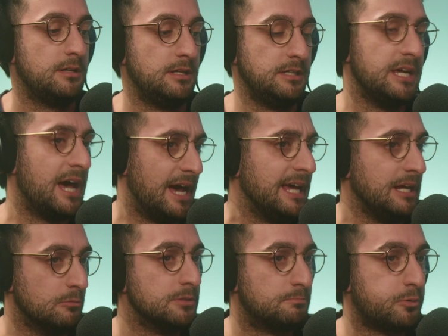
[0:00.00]
Yeah, he
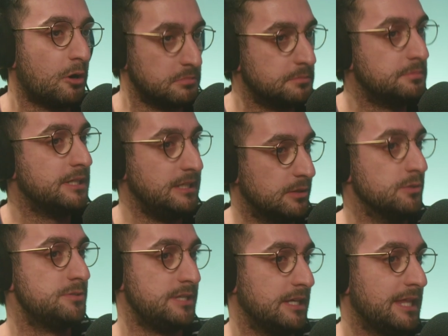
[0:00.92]
would probably
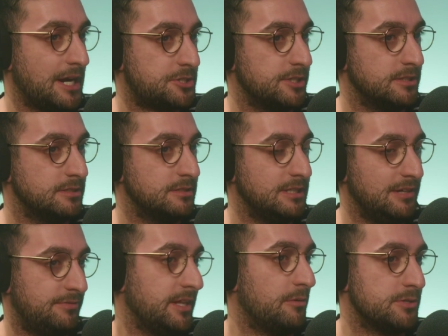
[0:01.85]
lose the election
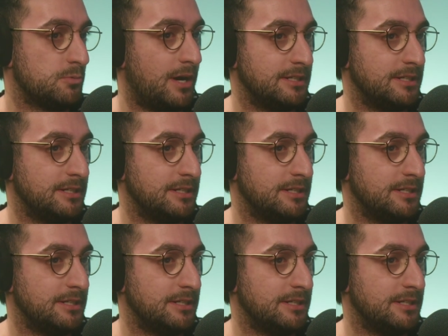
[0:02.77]
if there was one